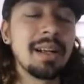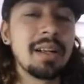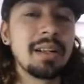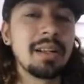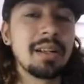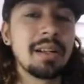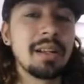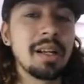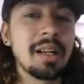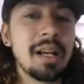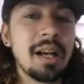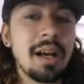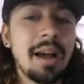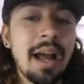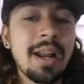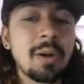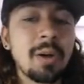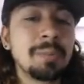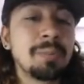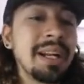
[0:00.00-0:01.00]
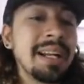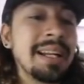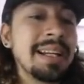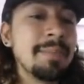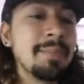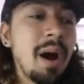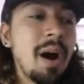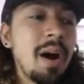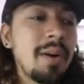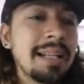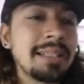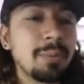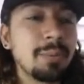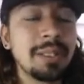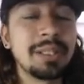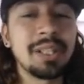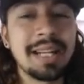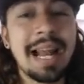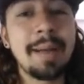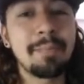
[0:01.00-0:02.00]
and I was bringing in Mahrez, which I
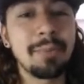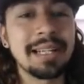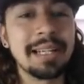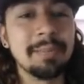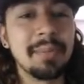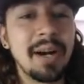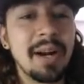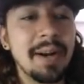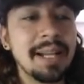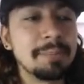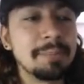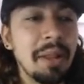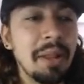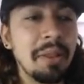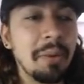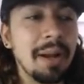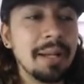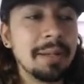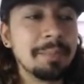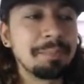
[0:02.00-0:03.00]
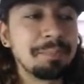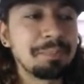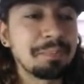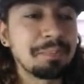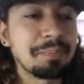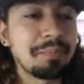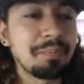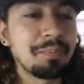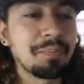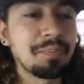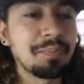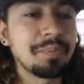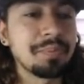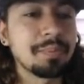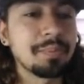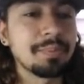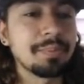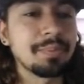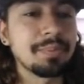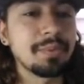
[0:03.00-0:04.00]
am bringing in Mahrez, by the way,
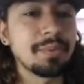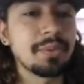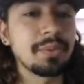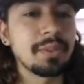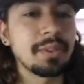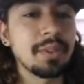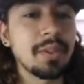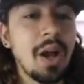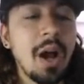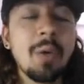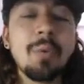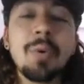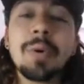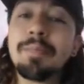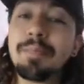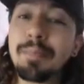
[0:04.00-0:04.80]
I would